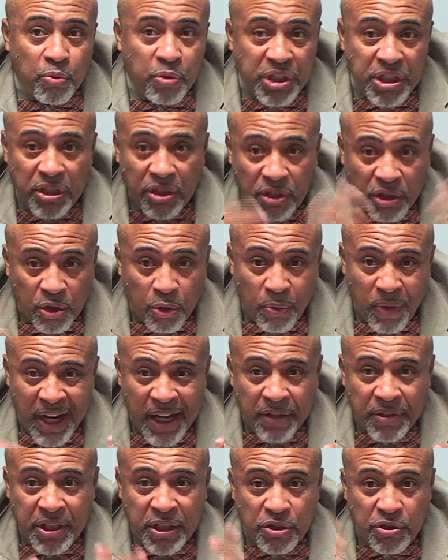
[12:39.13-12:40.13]
when you look
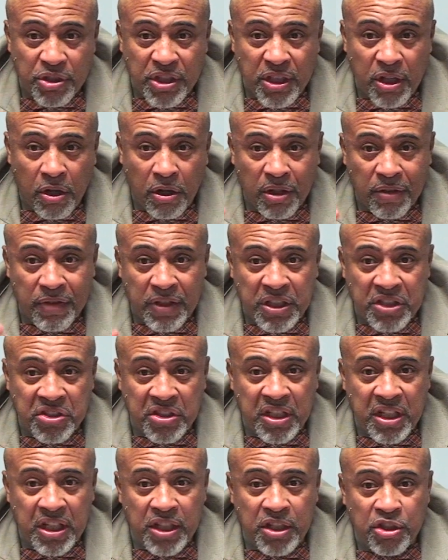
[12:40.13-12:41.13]
around and you see all of
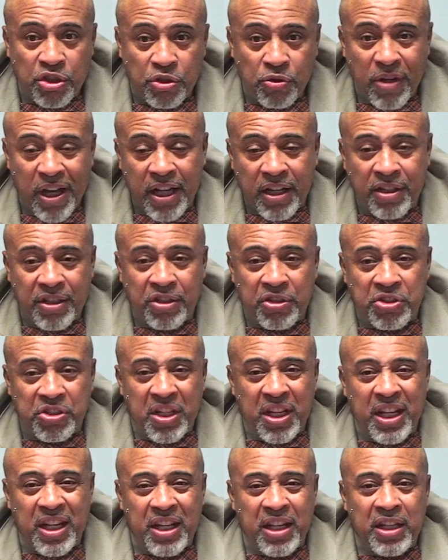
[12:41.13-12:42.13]
these things, you got to
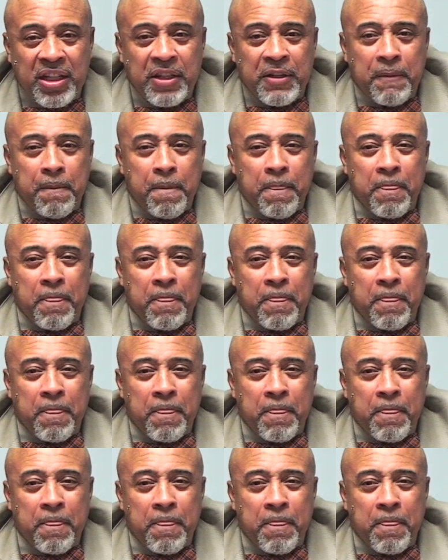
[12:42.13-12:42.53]
understand